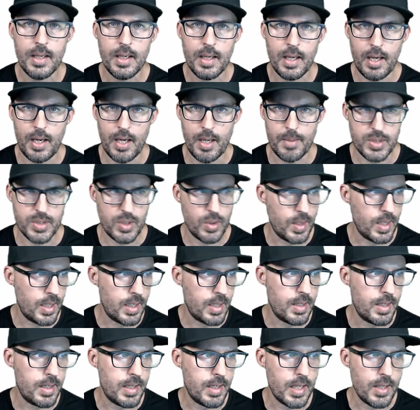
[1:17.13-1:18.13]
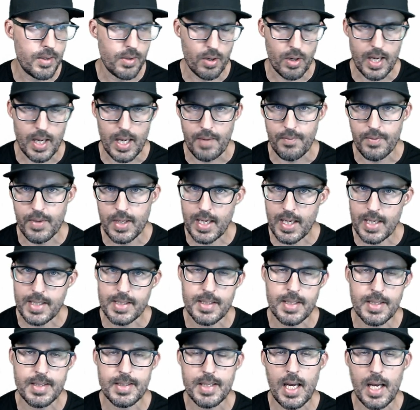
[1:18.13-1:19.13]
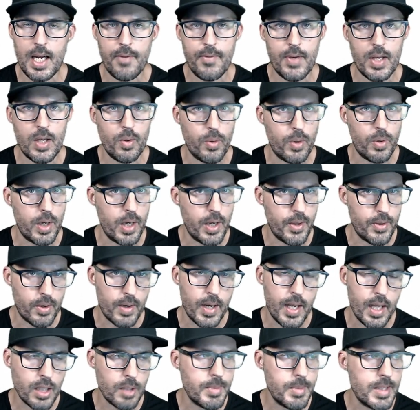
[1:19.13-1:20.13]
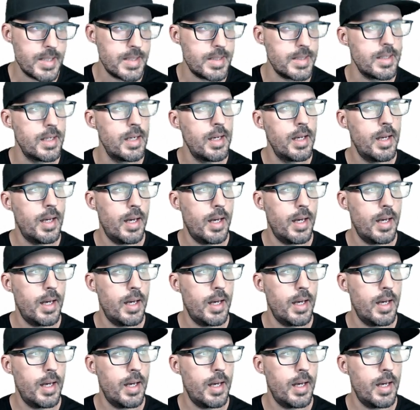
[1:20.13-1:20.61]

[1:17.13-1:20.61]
Um, so you can either have text inside of it or other elements.